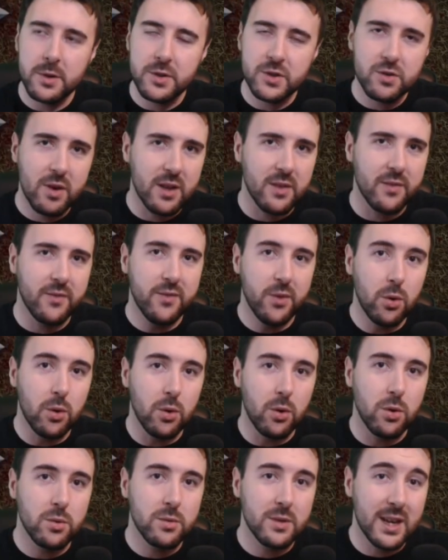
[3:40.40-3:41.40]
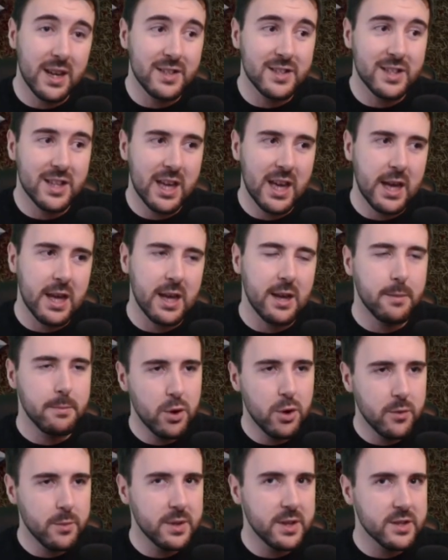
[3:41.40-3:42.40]
But strength 4 is key.
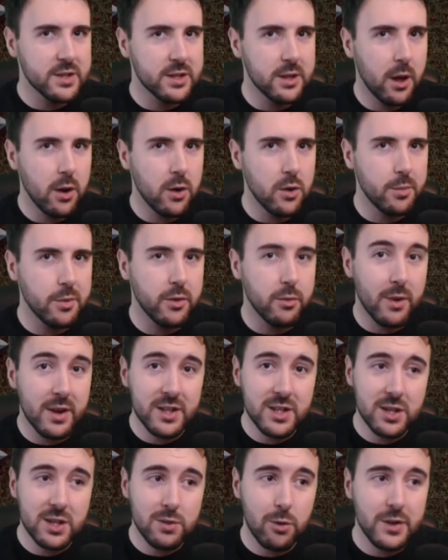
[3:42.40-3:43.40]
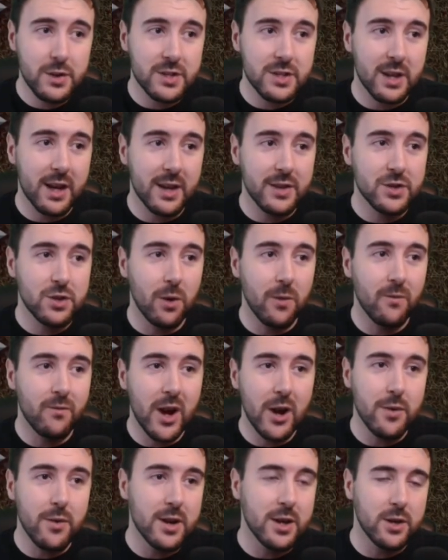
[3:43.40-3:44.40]
Movement is low, but the rest of the roster has got
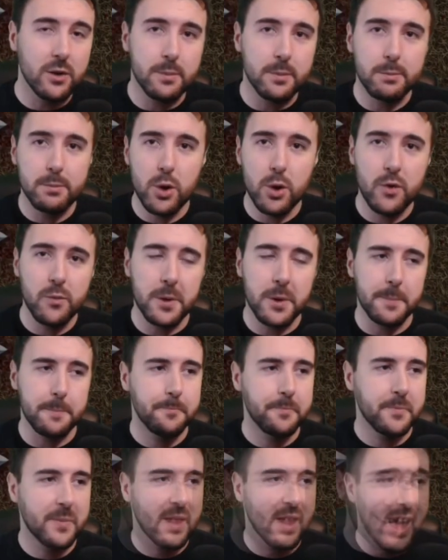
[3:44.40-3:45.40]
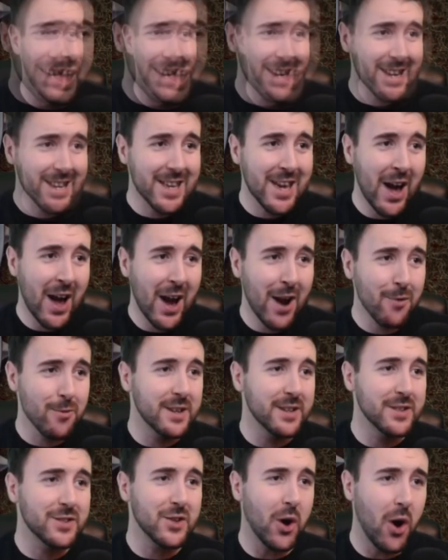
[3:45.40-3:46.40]
very good movement, and it
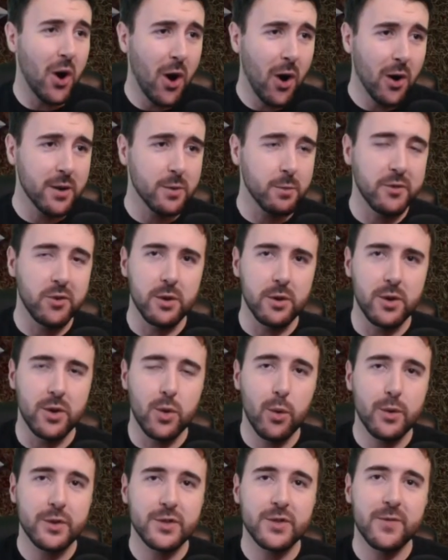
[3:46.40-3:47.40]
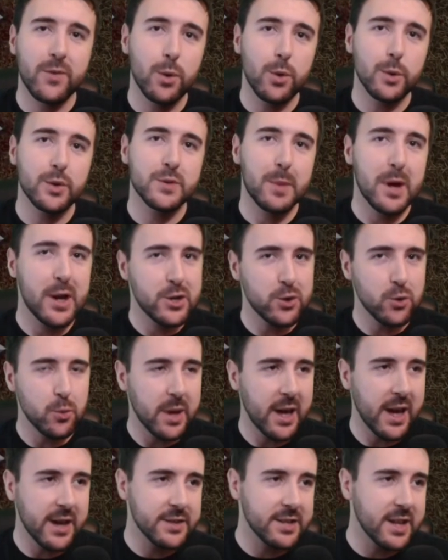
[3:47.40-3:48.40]
carries on. We've got 0 to 4 special
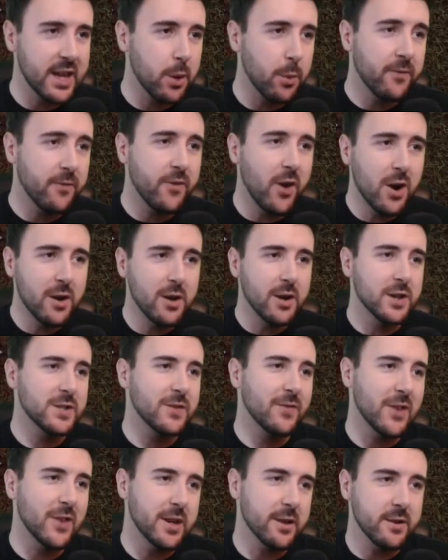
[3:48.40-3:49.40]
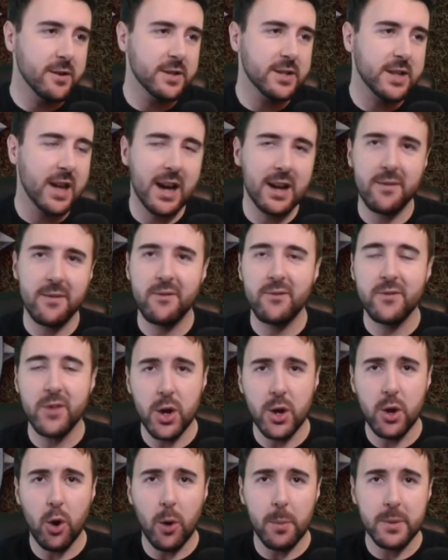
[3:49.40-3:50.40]
players here, Fungus Flingers and
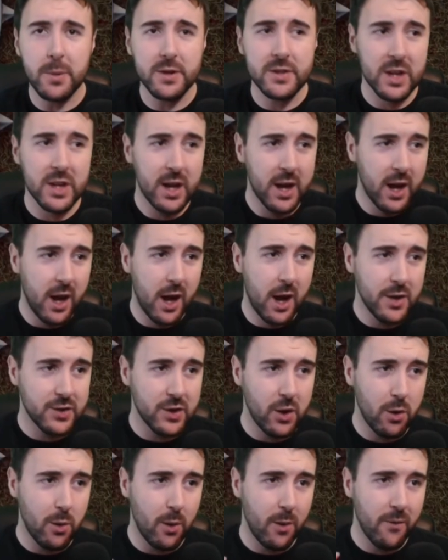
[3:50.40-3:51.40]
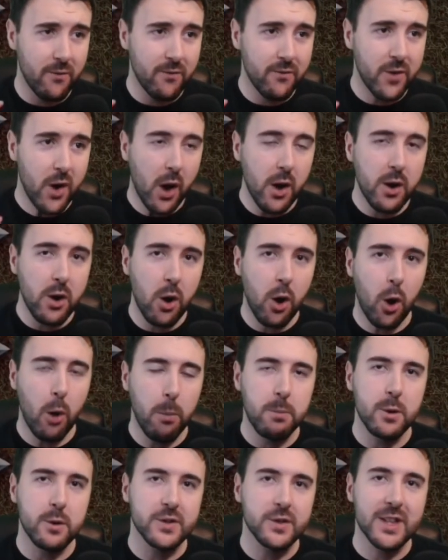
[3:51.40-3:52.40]
Fun Hoppers. So Fun
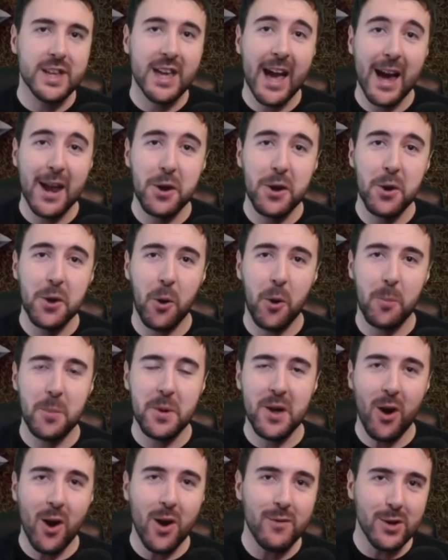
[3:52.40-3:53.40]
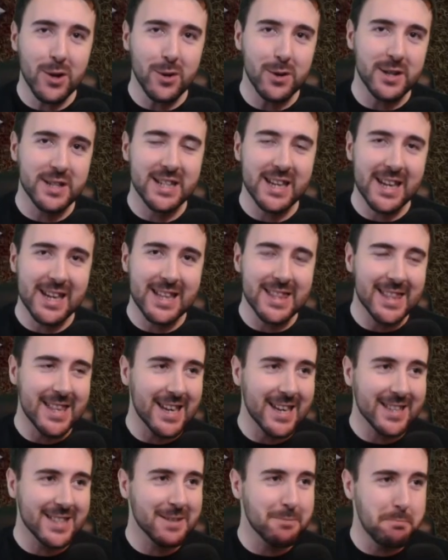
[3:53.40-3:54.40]
Hoppers cannot be overlooked in
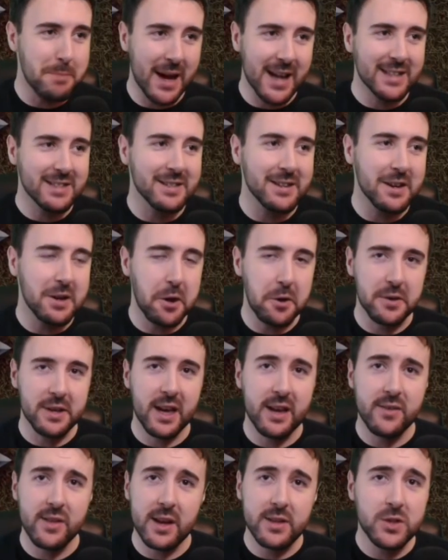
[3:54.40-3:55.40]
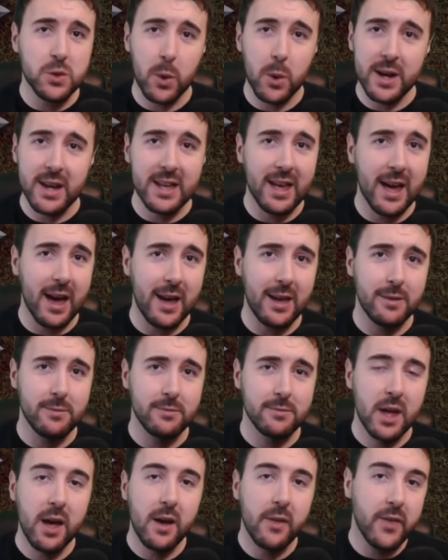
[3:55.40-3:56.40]
this meta. Okay, they're 20k.
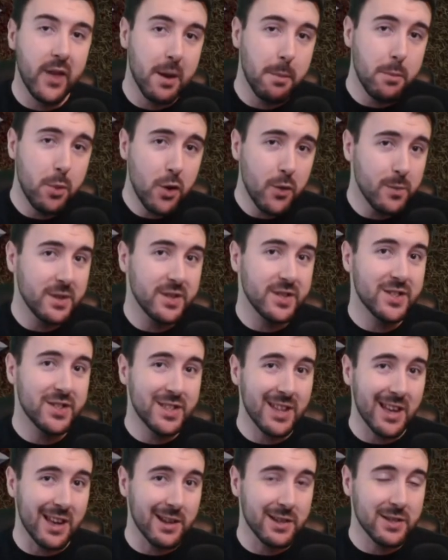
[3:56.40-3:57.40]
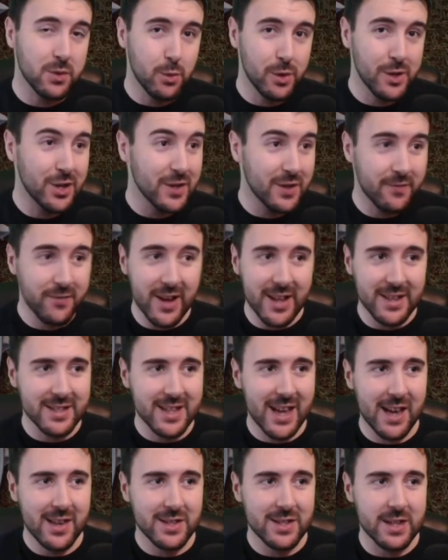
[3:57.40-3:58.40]
They're movement 6, which is
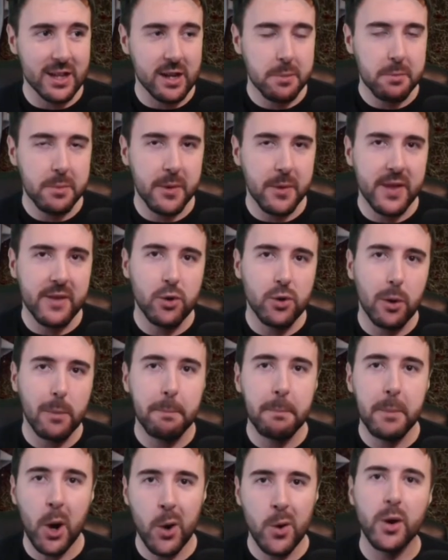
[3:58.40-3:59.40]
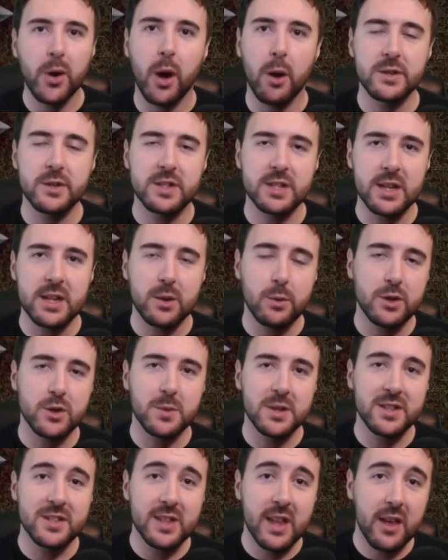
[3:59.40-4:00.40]
fantastic, but they've got pogo stick,
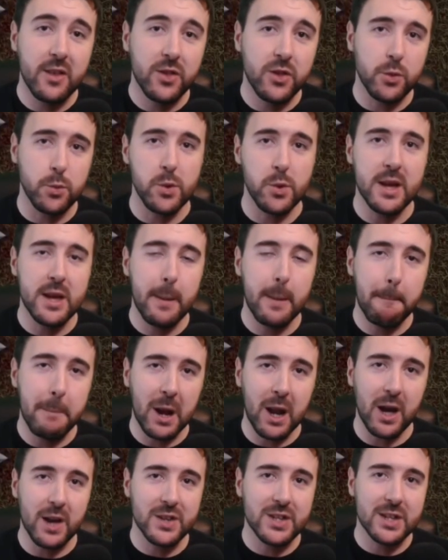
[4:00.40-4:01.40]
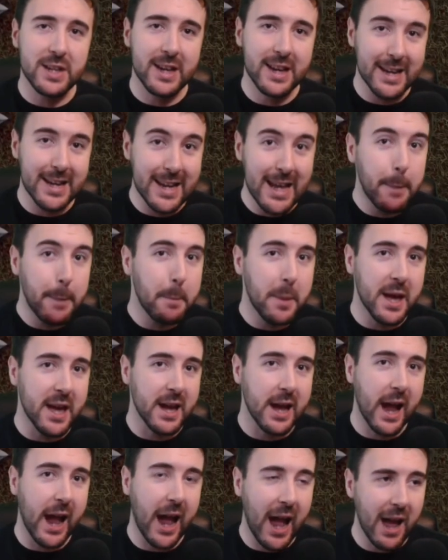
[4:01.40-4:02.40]
which means they're 3 plus
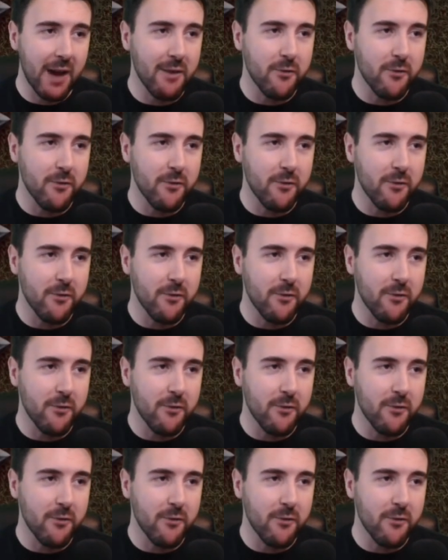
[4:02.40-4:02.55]
leaping